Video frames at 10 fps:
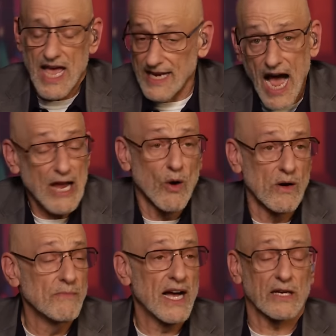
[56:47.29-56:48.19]
And I
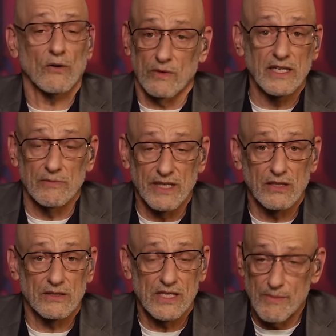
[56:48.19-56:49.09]
owe him my career
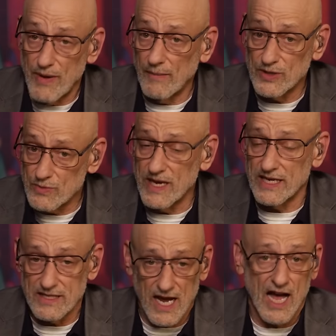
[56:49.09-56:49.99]
because he published me
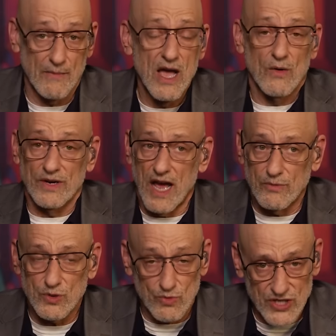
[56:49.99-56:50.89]
at a time when I
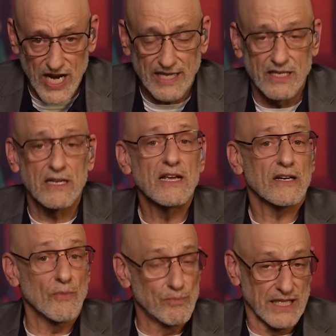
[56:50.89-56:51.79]
was rejected
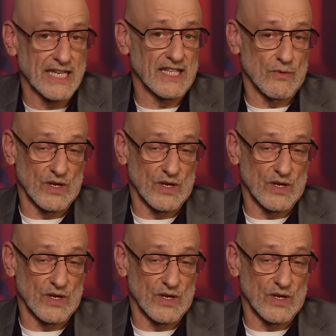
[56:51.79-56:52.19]
completely,